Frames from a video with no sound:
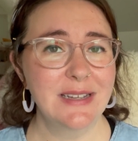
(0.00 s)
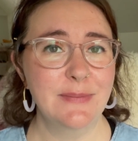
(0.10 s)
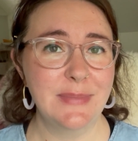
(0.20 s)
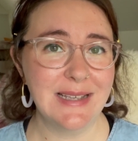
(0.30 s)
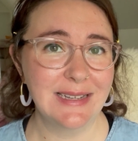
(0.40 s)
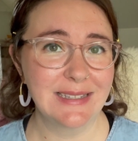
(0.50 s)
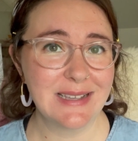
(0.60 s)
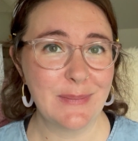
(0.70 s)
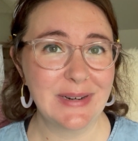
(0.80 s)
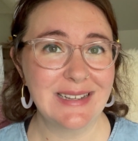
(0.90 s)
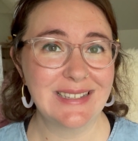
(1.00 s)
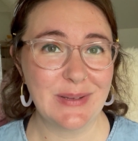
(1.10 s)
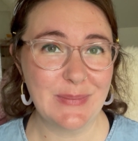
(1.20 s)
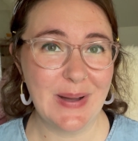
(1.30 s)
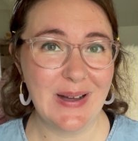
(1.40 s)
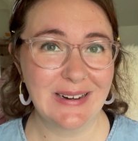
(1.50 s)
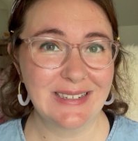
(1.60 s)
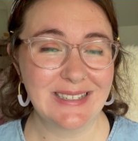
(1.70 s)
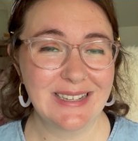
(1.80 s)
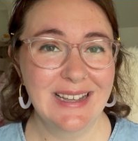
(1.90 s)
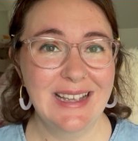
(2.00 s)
in being in somebody's inbox.